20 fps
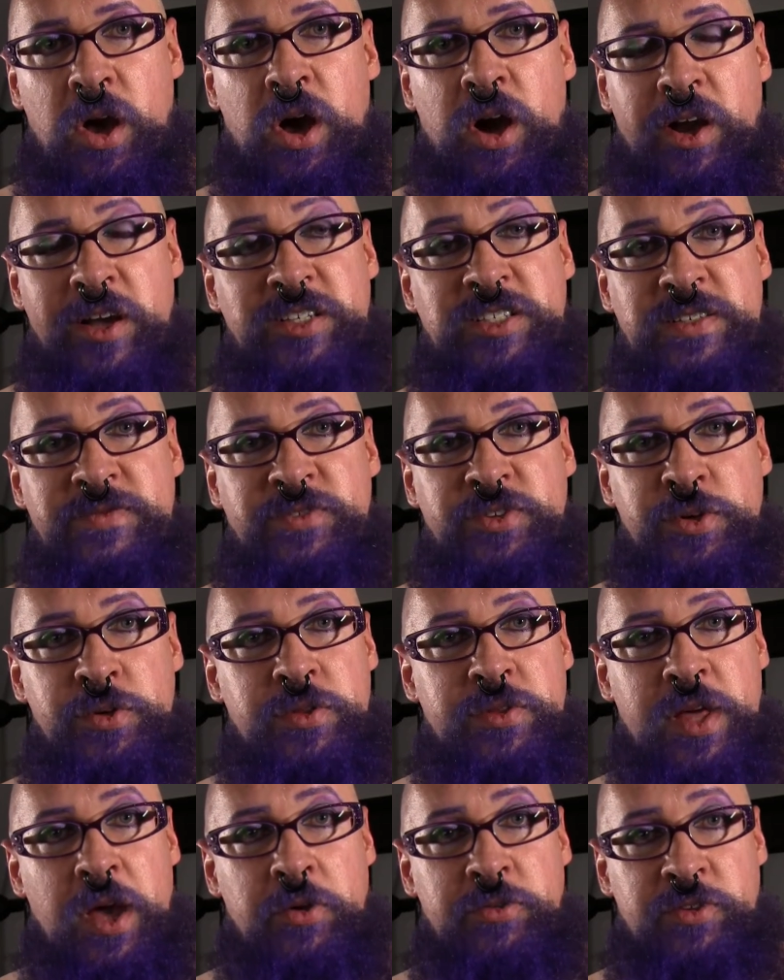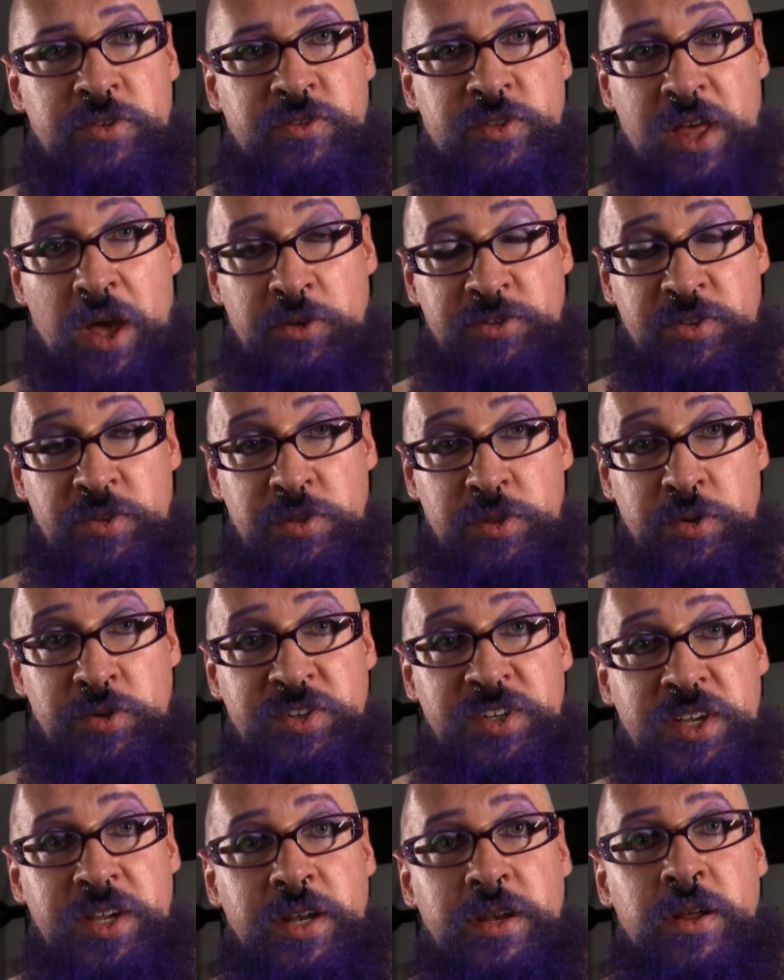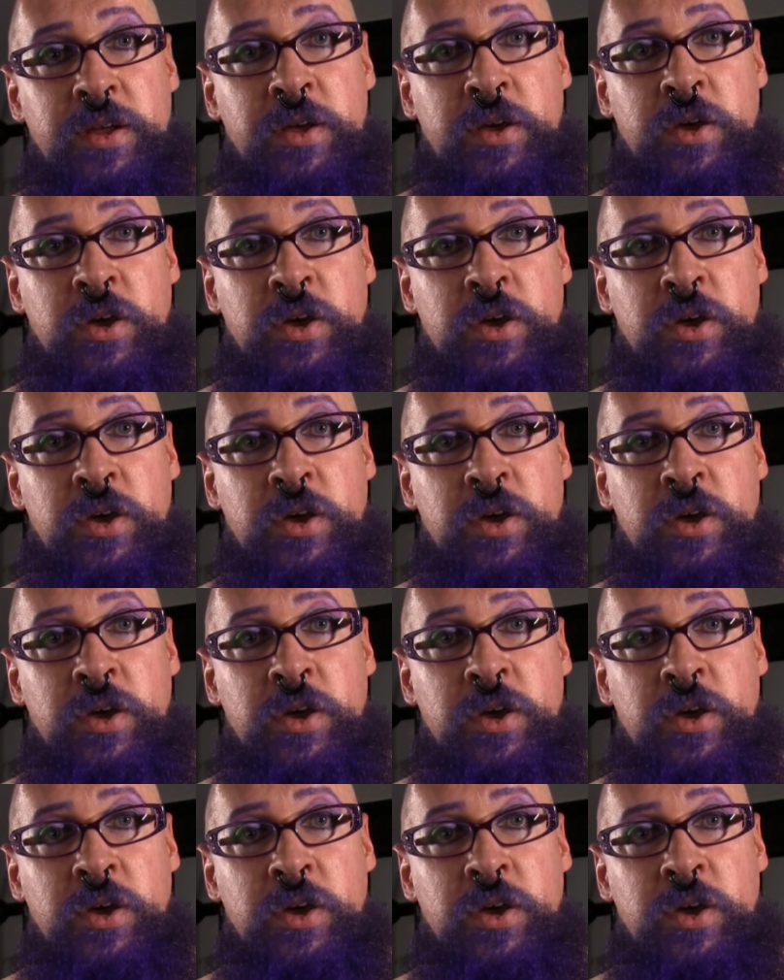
August of 2013